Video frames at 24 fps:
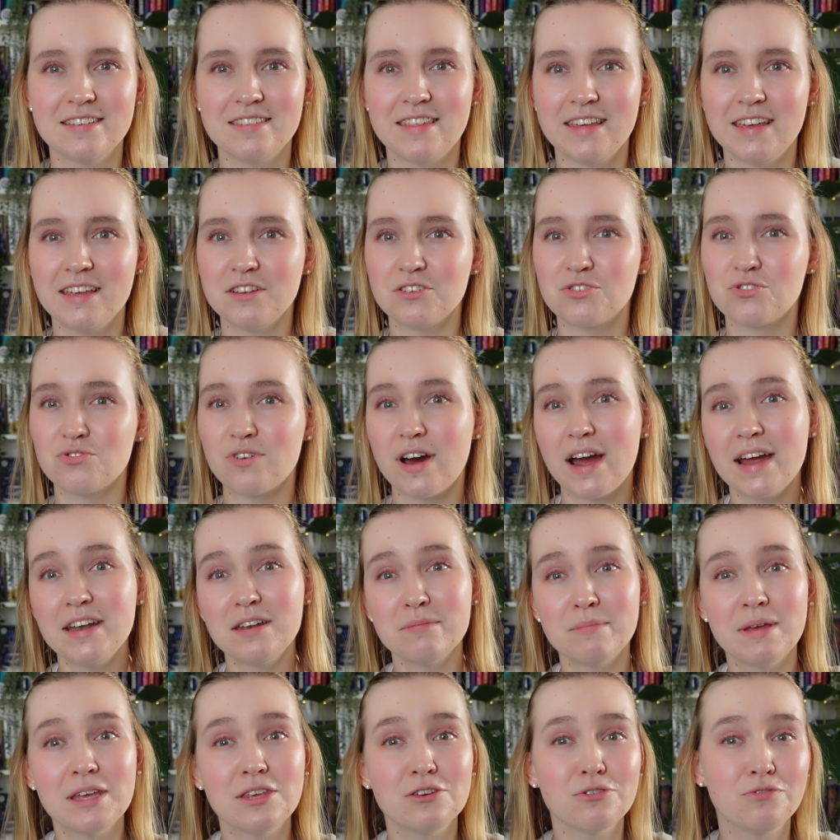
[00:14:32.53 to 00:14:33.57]
They try to
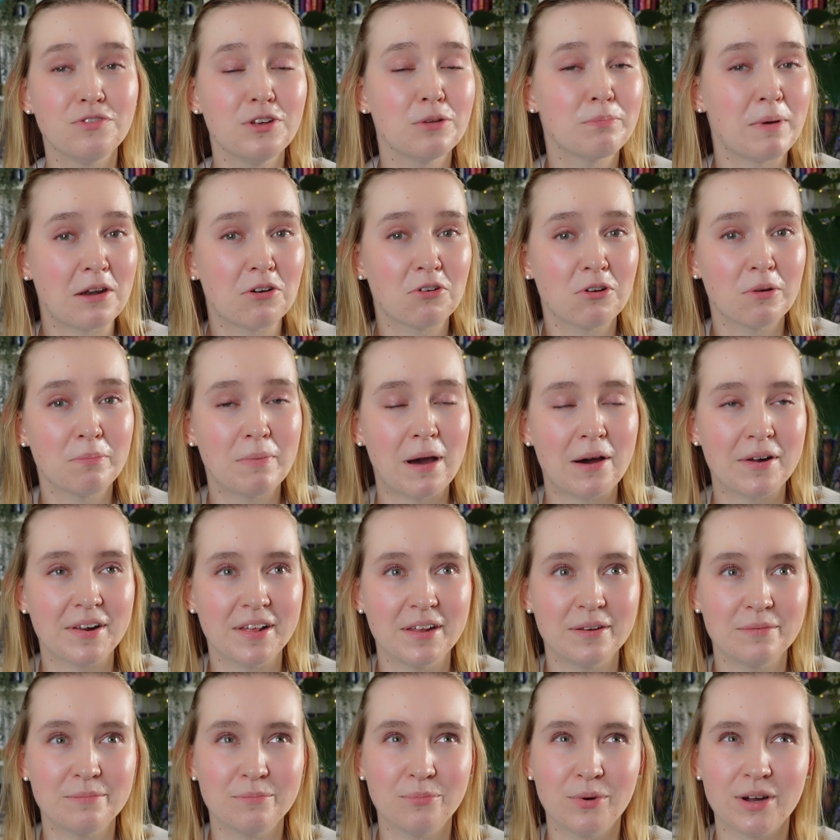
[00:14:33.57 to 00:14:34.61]
make you feel better about
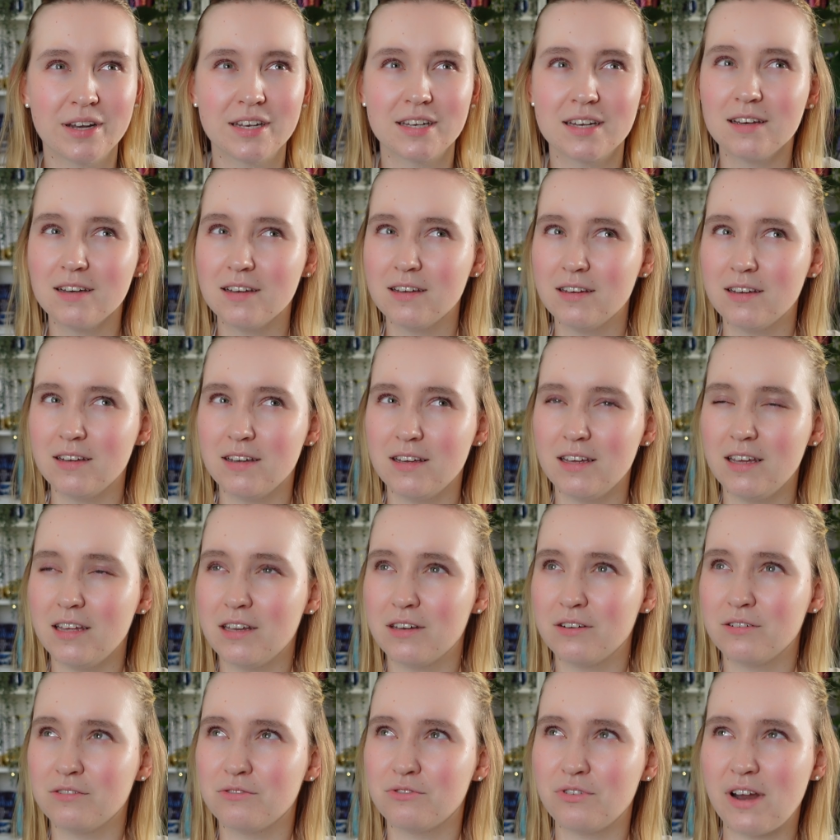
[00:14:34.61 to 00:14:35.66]
it when
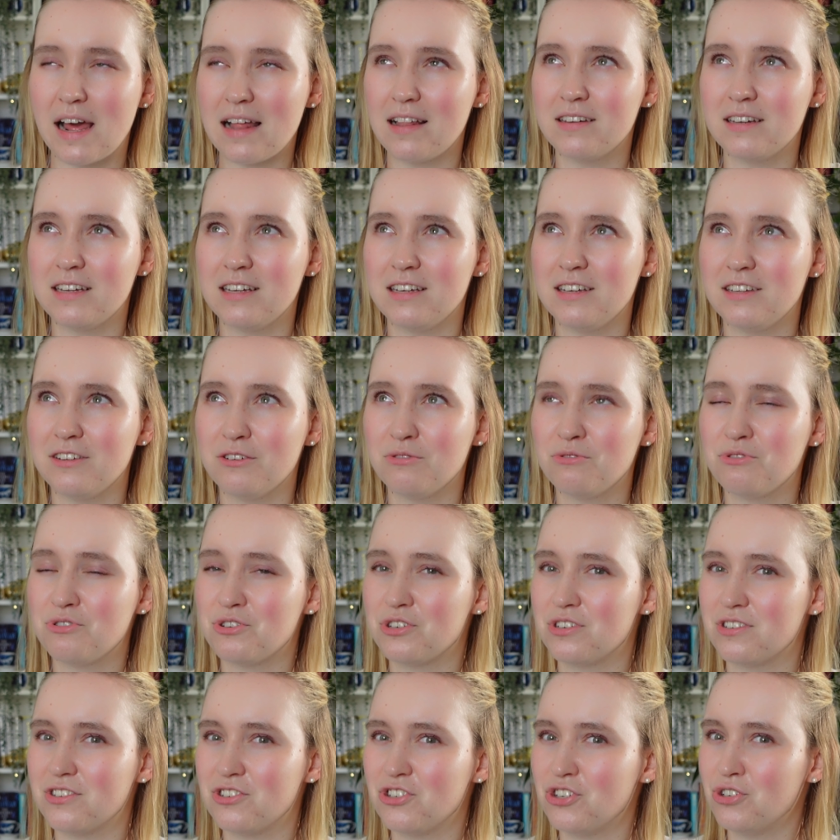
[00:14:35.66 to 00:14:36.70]
in reality you
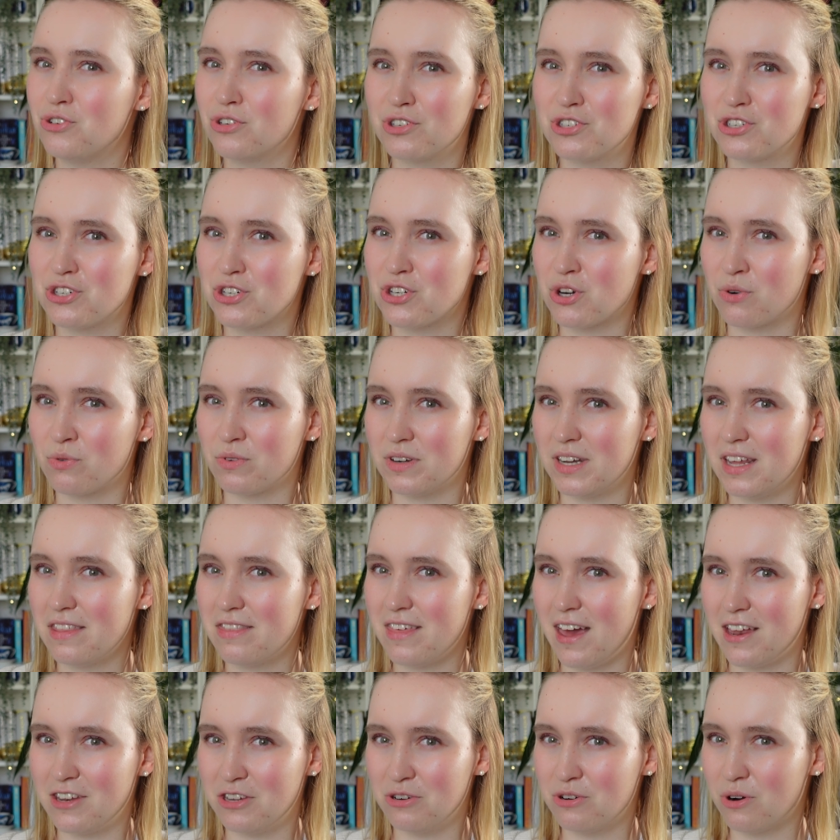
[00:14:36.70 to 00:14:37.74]
just don't need
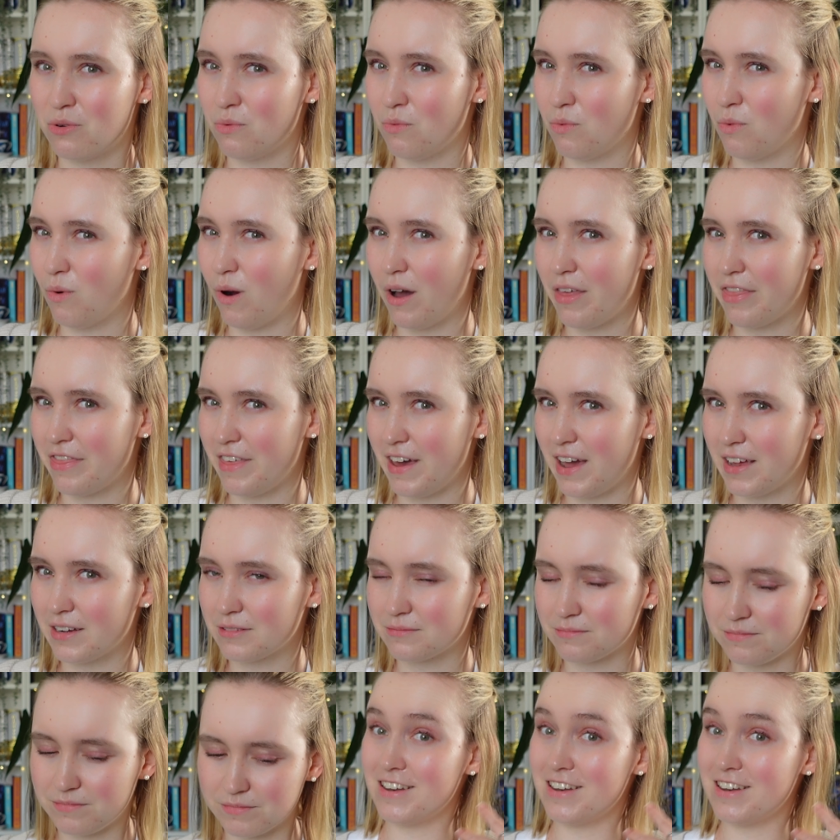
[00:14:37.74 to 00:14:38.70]
that. You don't want that.